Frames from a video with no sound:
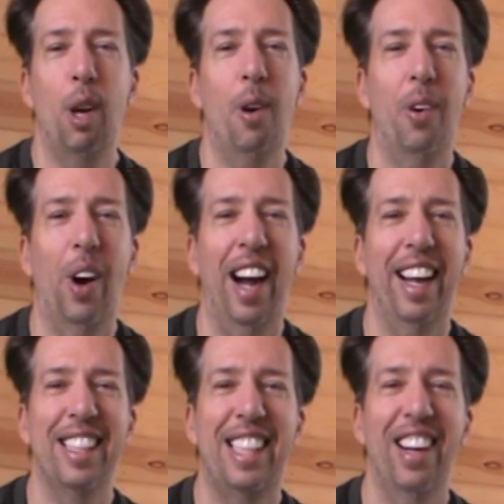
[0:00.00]

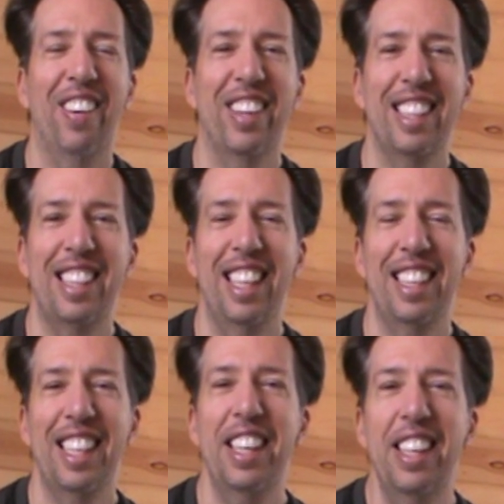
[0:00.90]
twice. It was
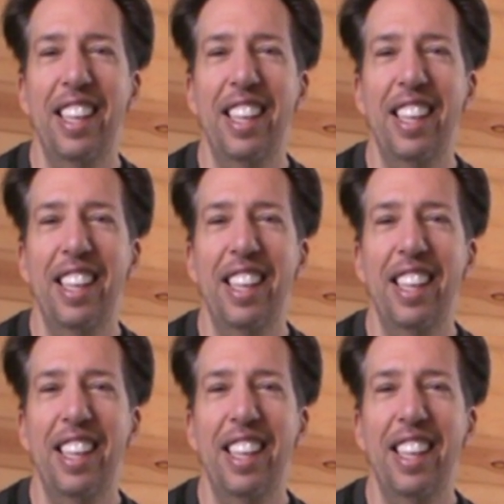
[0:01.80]
just